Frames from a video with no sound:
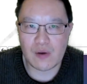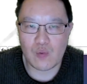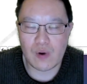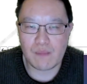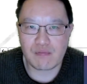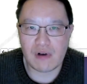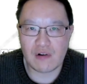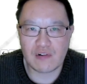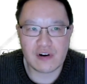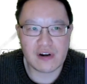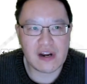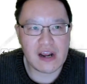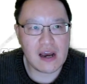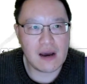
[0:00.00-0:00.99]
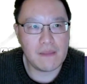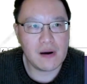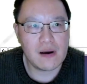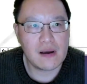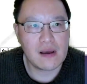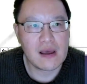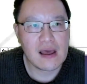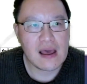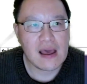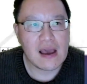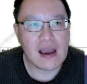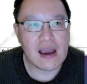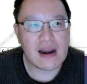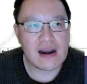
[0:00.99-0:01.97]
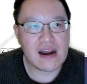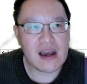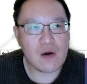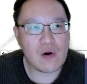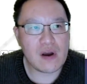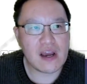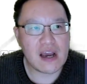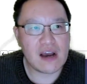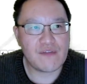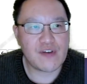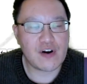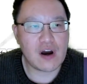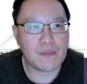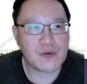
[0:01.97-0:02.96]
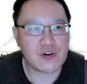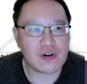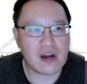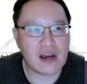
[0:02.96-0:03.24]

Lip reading: web browser tab, and now I have an option.